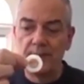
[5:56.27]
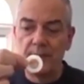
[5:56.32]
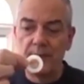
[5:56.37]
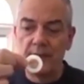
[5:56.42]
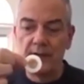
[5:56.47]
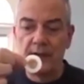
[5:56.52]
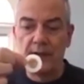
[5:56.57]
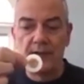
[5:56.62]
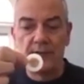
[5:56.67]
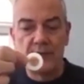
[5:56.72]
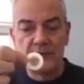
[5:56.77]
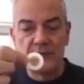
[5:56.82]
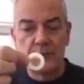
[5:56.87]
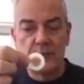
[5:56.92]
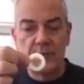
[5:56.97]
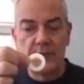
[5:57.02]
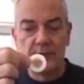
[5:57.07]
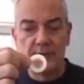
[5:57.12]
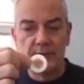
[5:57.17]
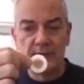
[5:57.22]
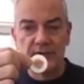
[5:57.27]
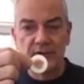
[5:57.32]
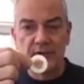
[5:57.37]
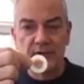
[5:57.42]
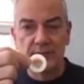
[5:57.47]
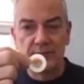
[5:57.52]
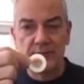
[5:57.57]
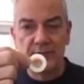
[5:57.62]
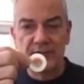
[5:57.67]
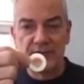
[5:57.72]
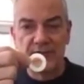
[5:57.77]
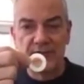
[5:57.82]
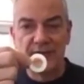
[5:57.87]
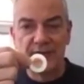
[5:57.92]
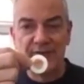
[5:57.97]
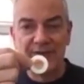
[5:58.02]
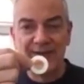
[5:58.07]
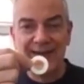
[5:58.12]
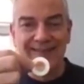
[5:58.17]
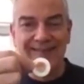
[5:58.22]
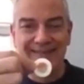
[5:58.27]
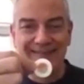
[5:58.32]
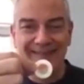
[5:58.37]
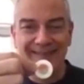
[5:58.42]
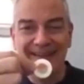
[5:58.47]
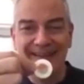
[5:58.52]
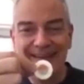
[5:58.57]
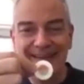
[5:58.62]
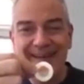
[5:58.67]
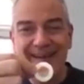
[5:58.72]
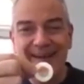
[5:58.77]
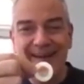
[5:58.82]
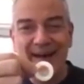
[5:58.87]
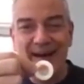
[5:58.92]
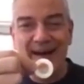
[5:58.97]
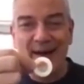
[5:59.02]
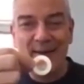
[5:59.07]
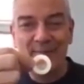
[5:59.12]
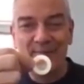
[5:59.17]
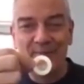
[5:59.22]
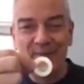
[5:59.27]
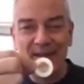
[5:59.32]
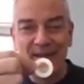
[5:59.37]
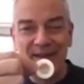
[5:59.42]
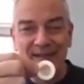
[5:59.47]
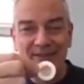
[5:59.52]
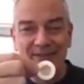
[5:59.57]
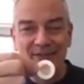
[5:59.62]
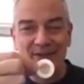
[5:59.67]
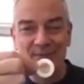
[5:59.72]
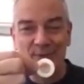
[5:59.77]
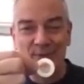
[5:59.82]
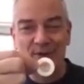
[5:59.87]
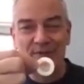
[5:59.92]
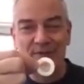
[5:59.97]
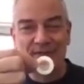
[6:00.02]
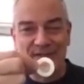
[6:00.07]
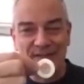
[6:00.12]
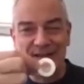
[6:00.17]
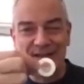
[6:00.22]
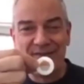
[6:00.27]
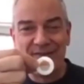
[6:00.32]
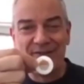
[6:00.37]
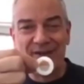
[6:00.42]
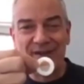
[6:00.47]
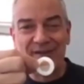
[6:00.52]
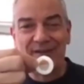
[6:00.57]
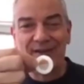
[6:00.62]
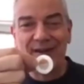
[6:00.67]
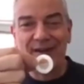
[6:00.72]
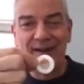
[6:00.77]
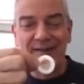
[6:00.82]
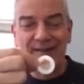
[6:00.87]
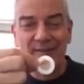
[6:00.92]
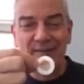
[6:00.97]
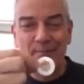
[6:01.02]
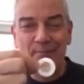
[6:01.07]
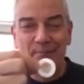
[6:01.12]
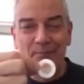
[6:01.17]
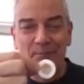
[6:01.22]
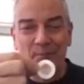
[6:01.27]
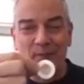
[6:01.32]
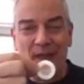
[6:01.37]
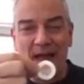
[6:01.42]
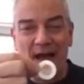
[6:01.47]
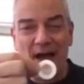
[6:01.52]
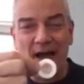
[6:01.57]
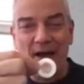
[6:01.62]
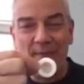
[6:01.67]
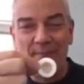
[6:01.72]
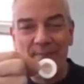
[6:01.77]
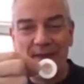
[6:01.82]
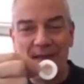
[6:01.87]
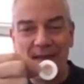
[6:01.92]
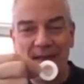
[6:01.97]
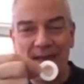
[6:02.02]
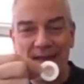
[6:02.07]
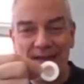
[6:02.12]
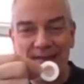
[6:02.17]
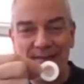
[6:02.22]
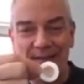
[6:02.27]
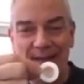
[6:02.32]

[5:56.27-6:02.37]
Yeah, this way. It's going to be 7. So you move to 7 o'clock and